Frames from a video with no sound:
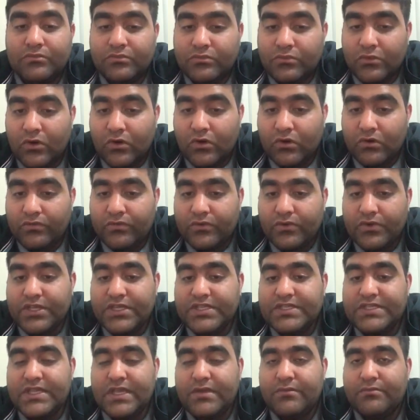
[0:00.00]
or for
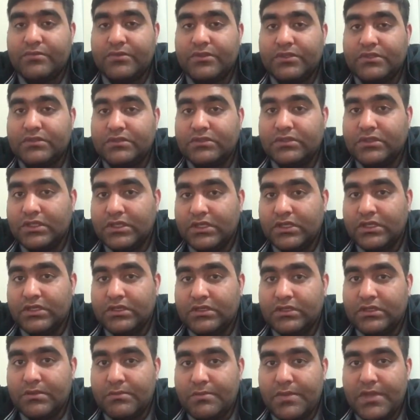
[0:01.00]
example
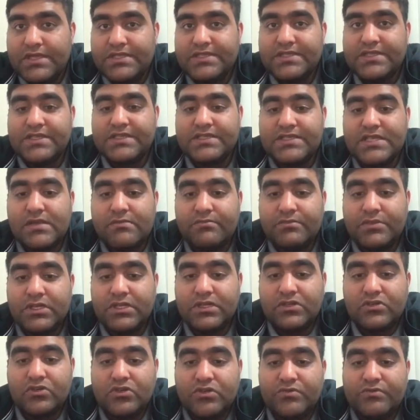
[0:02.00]
the best example
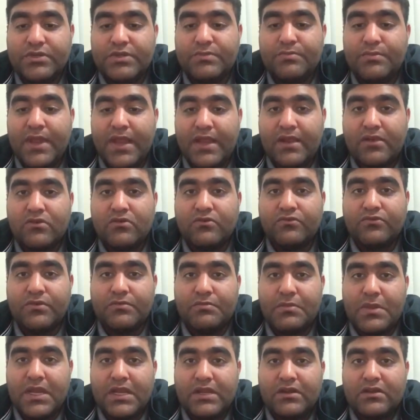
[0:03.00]
could be Bank of
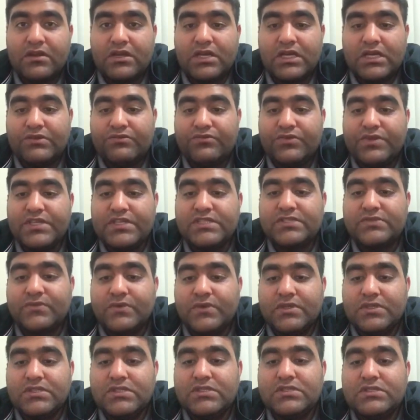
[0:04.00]
America raise
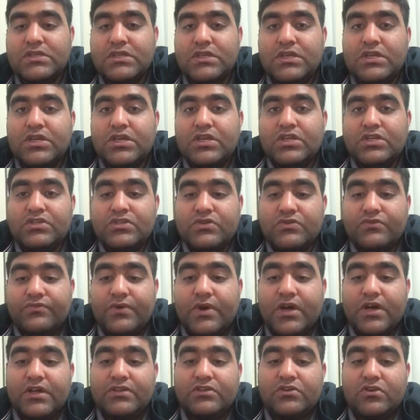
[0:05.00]
funds to
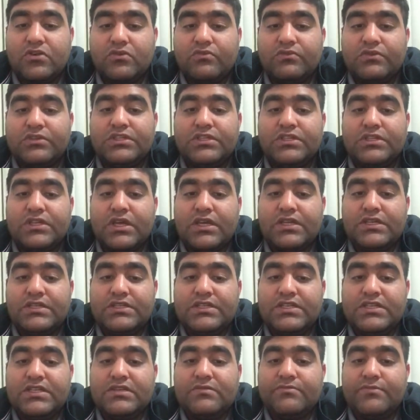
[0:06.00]
fight
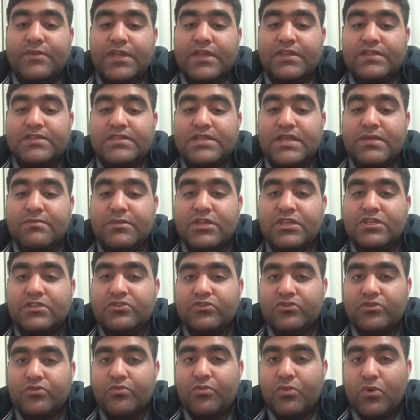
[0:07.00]
COVID-19 pandemic
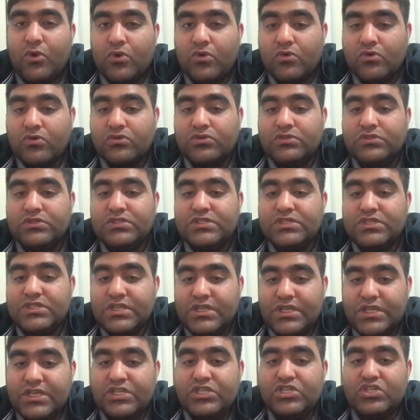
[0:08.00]
through bond
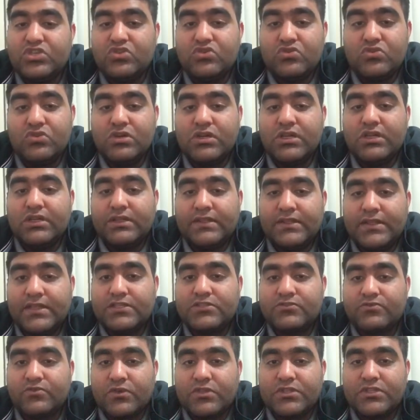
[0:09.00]
issue.
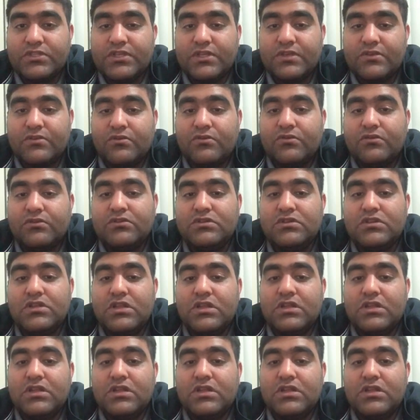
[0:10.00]
That's what they call